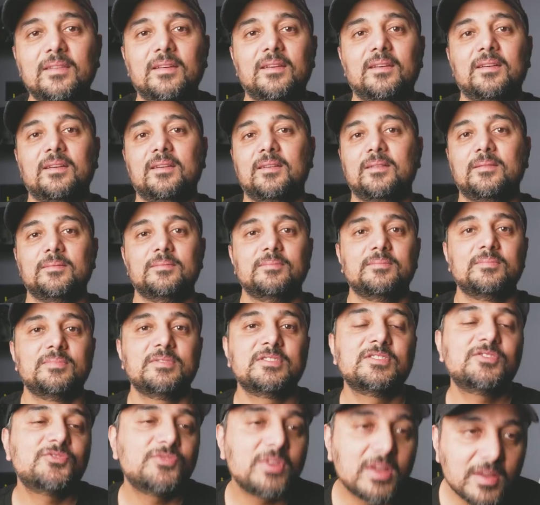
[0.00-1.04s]
uh,
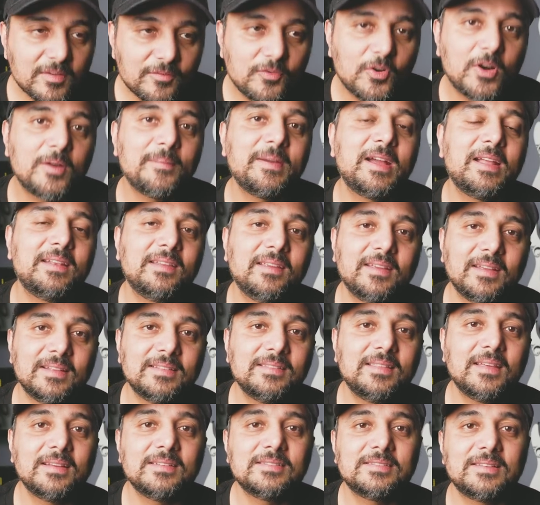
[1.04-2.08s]
string formatting
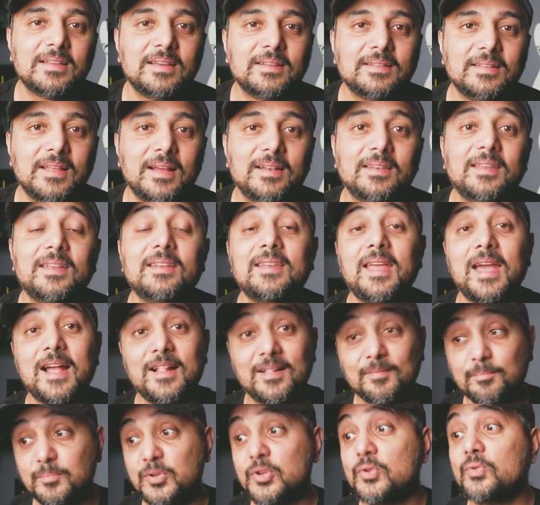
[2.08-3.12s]
and things like that can
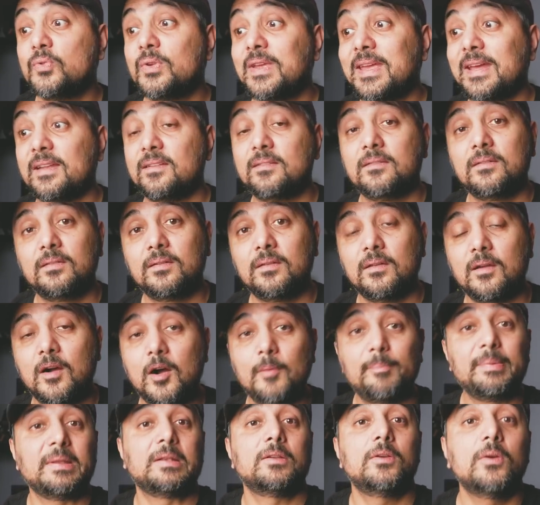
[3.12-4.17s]
help you get
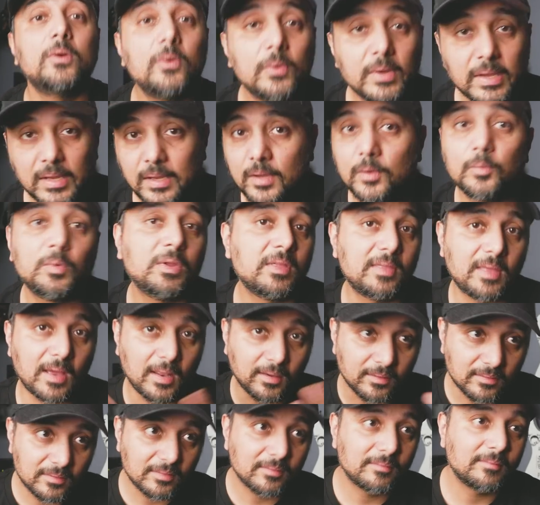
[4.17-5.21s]
up and going with
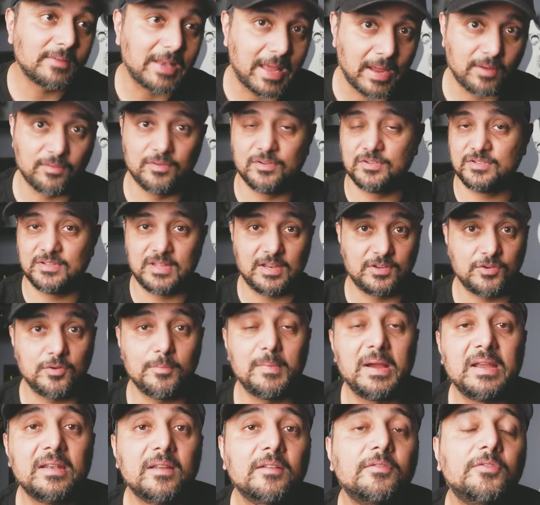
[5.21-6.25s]
that language that you
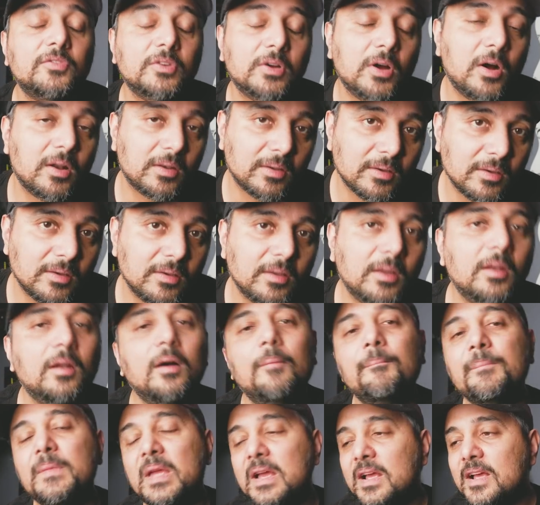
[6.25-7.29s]
might have forgotten, you know.
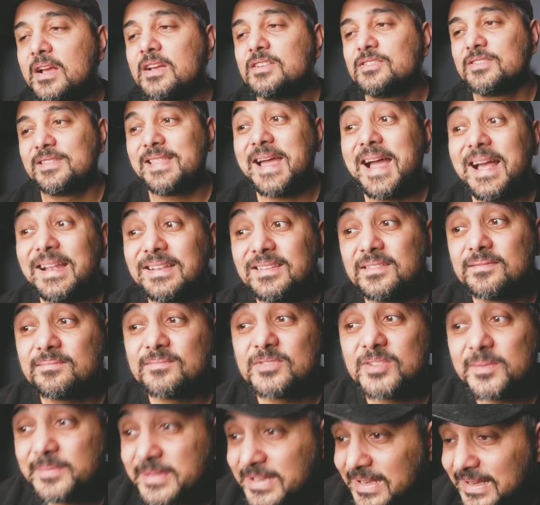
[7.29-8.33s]
So that,
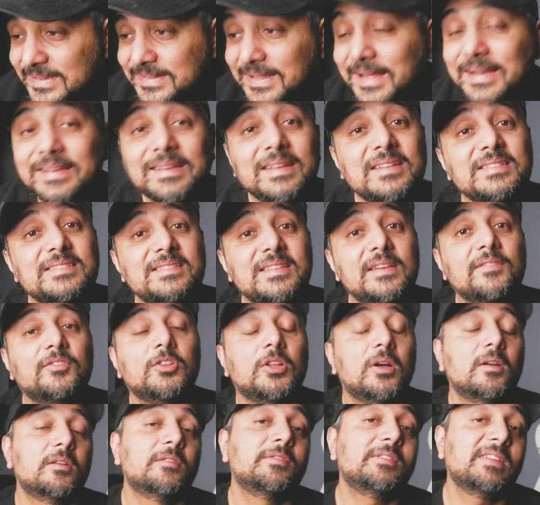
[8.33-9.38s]
something like that can save a
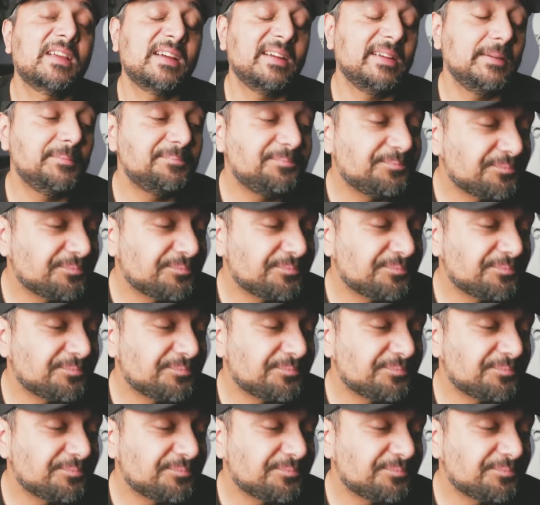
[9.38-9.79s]
lot of time.